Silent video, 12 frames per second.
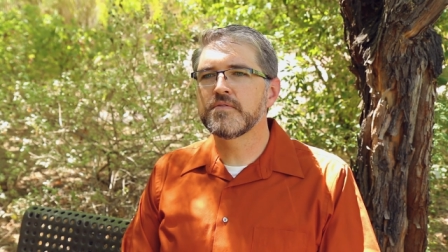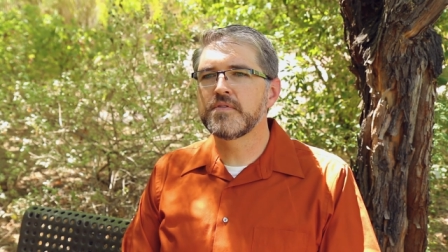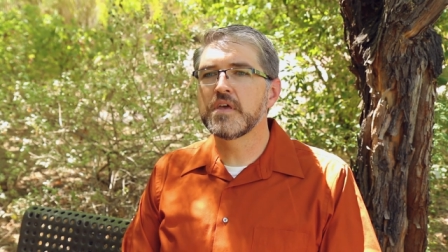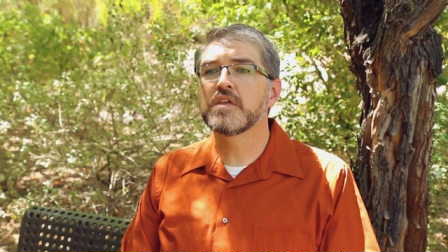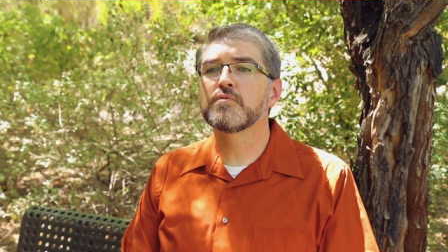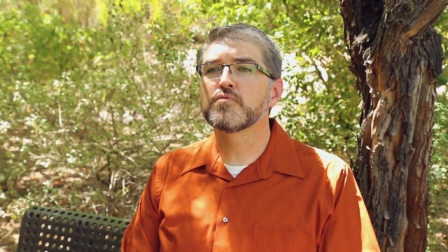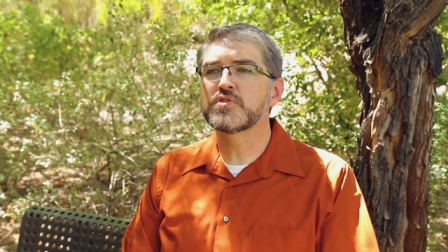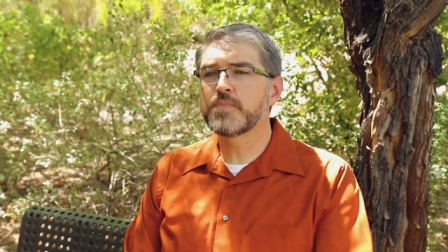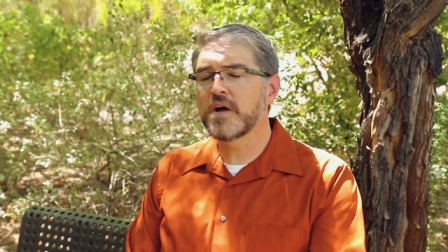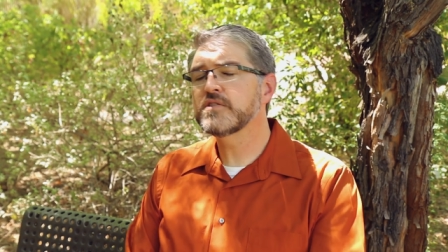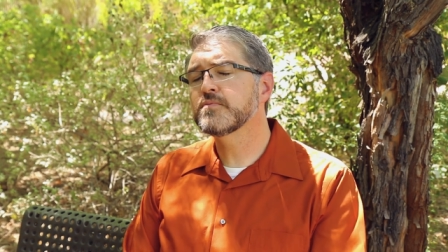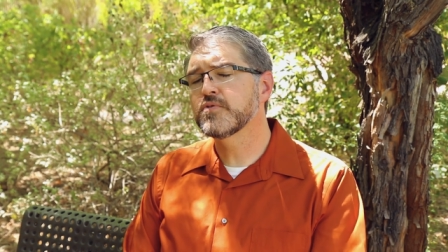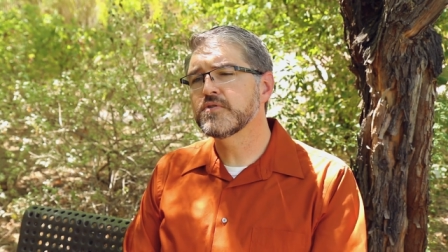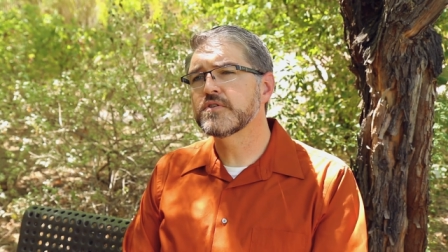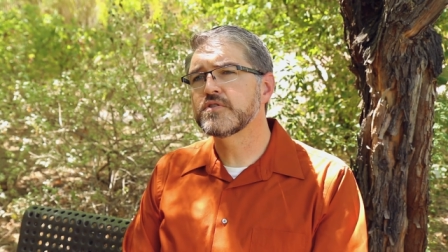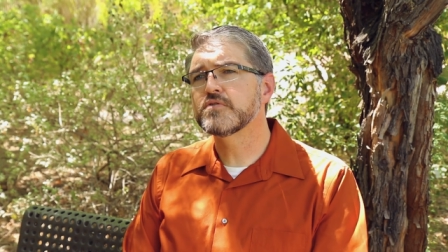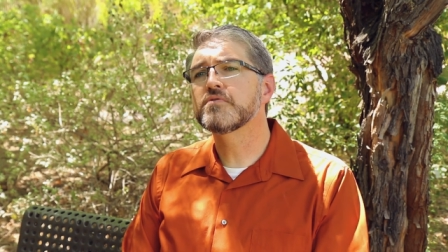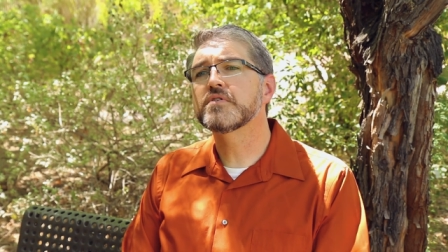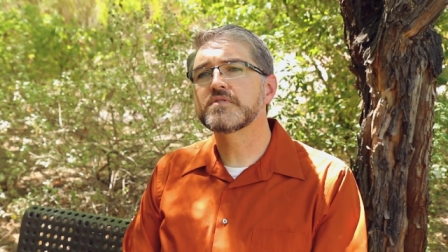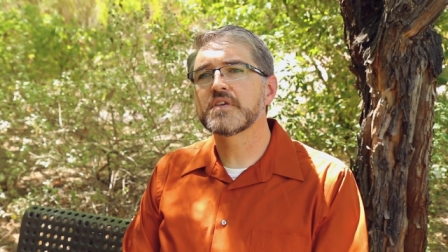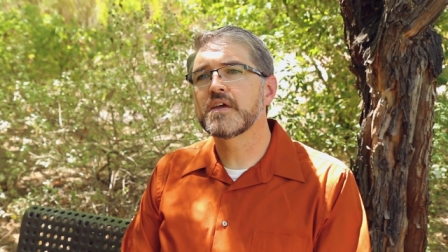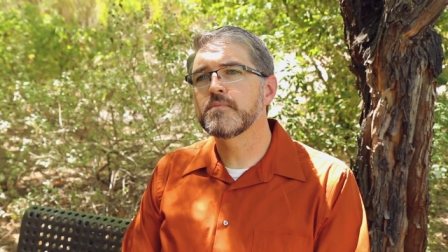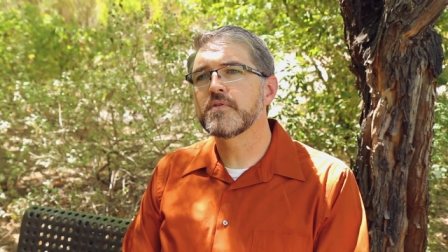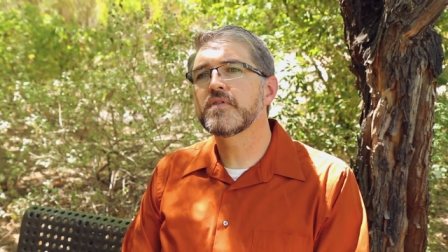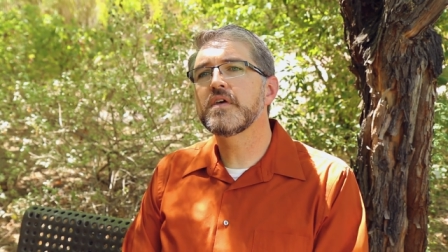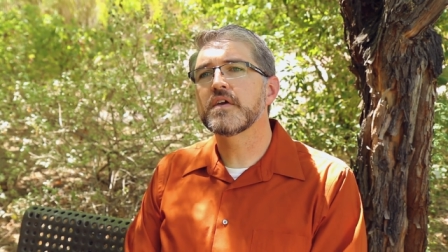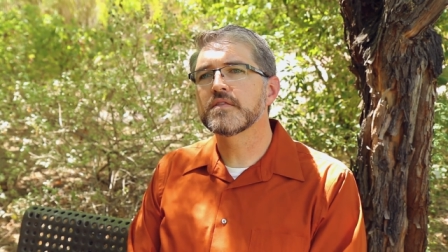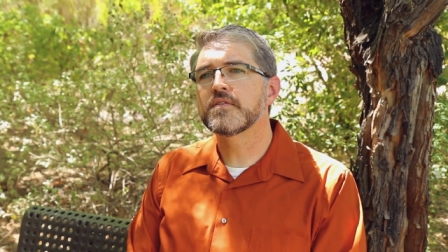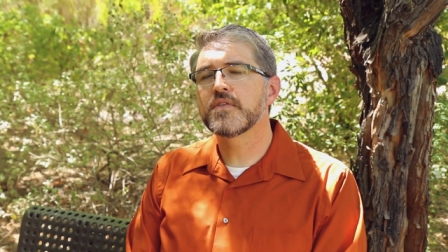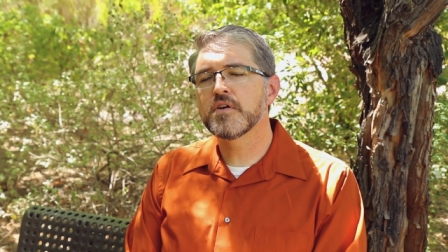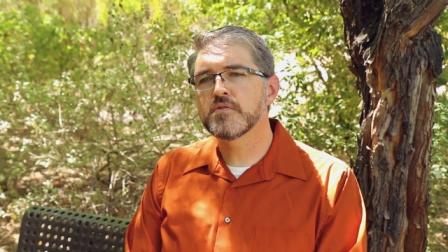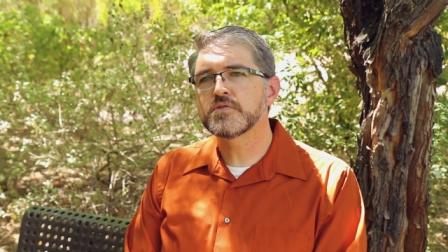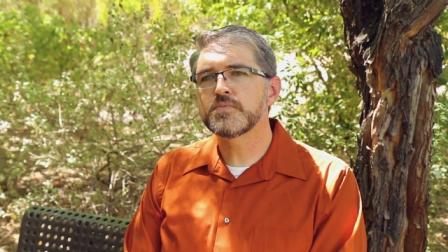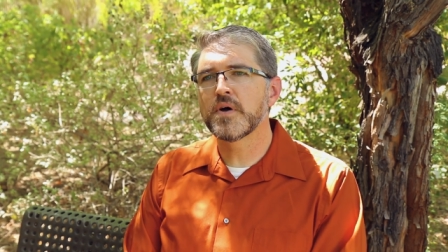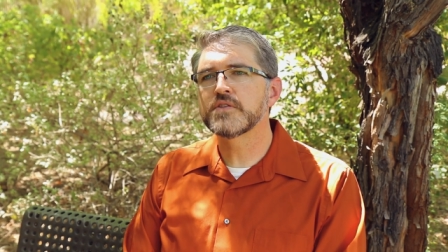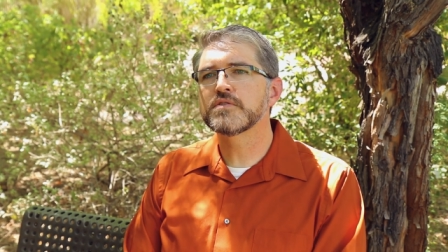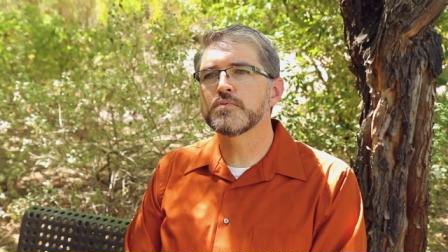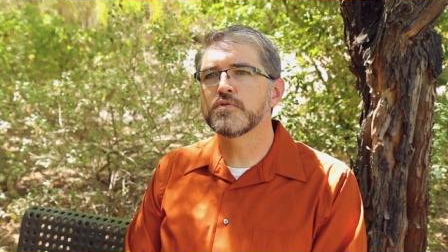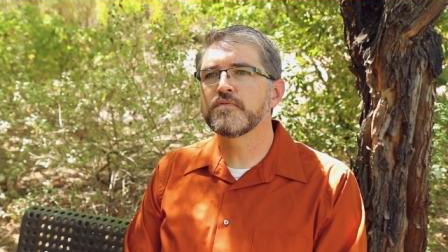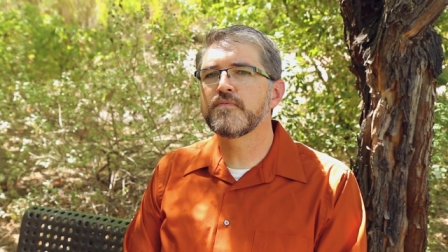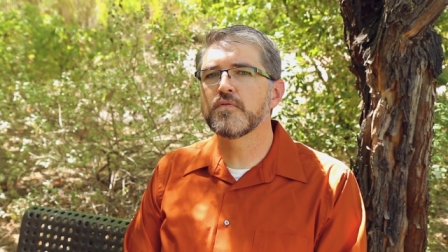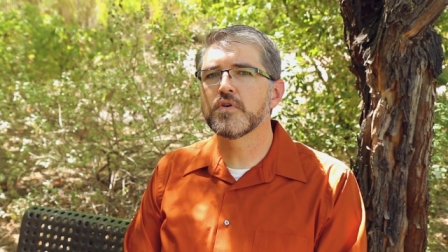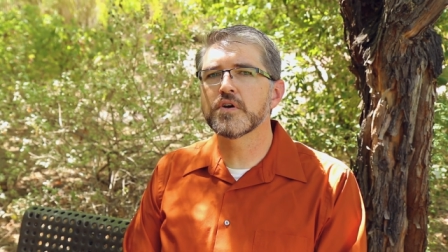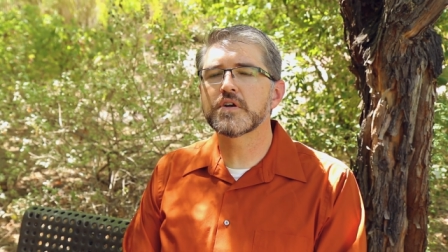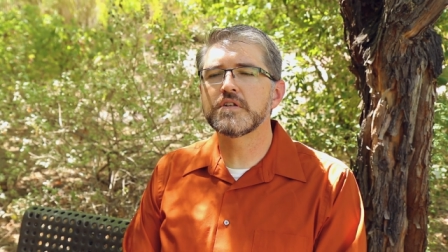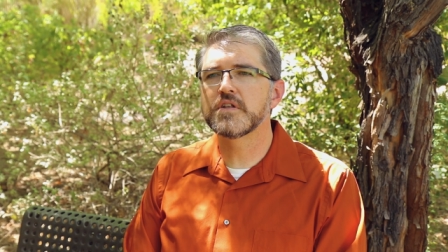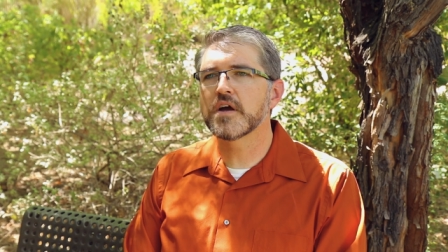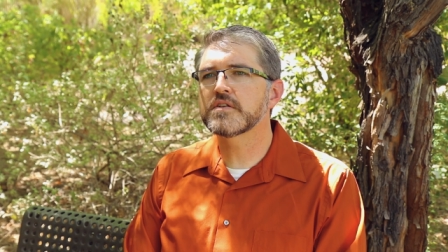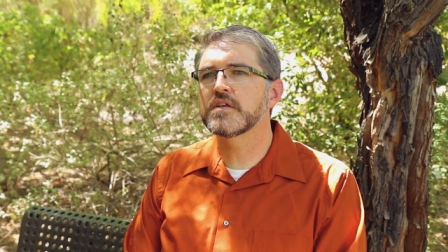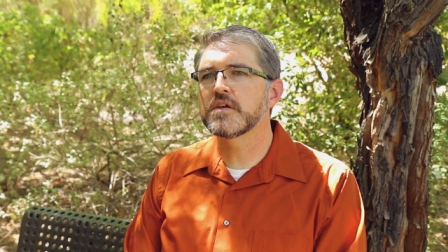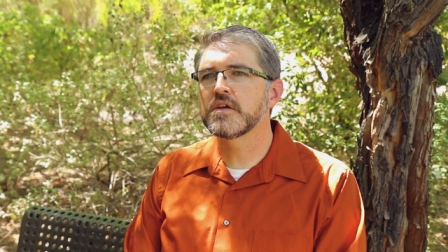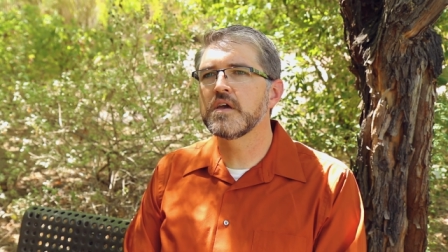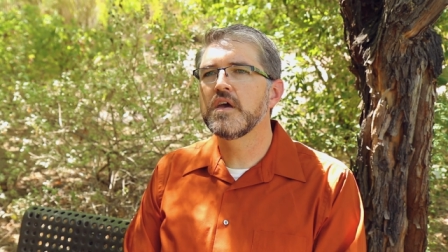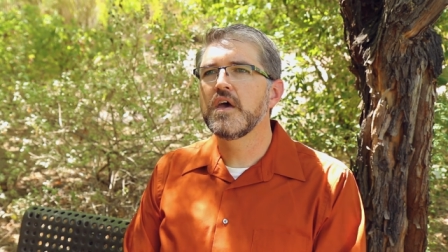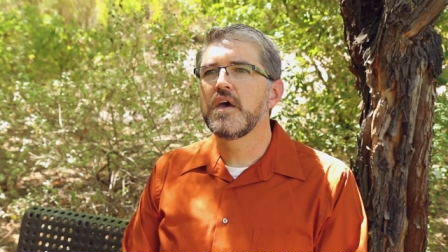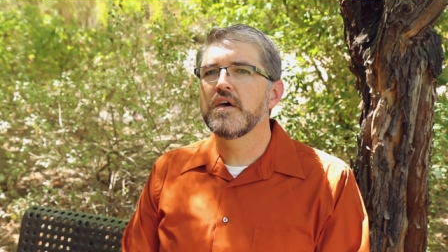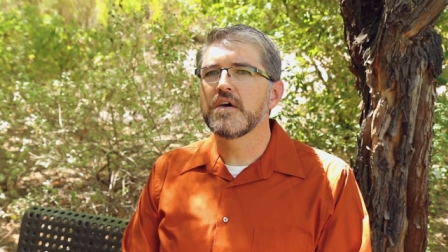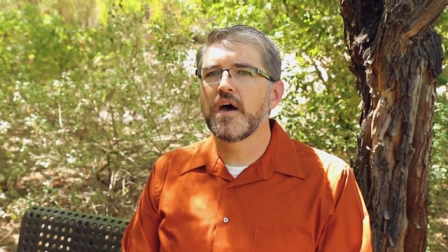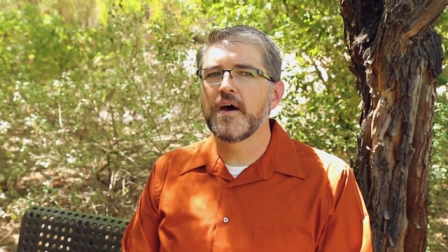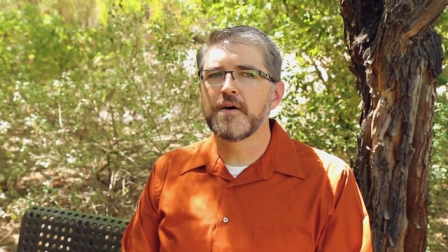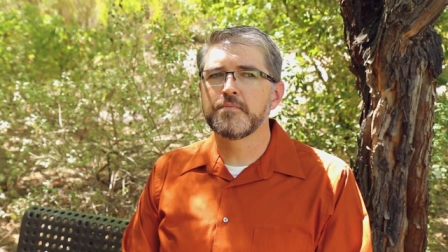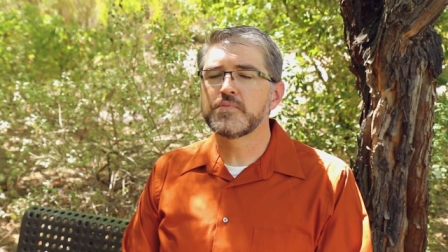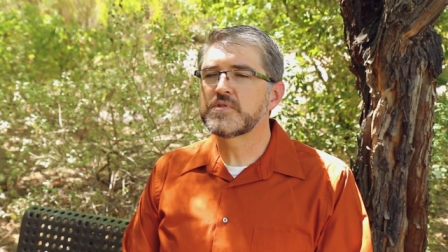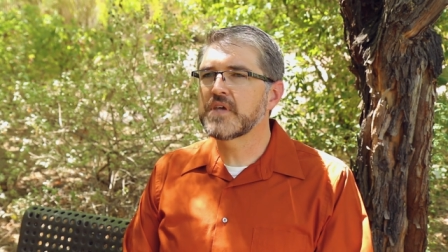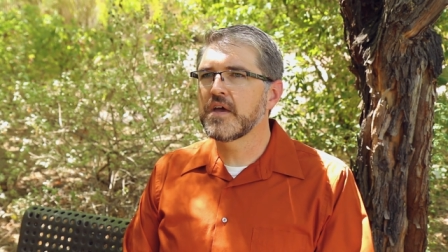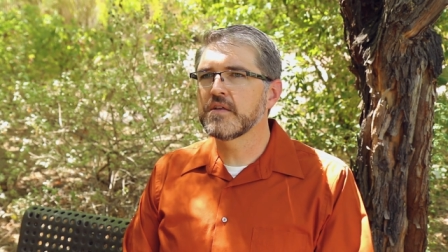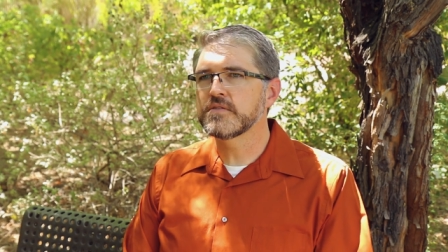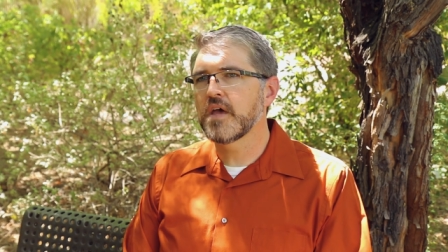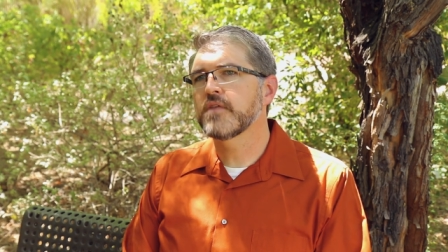then responsible to do the same thing, that they're responsible for conducting um, science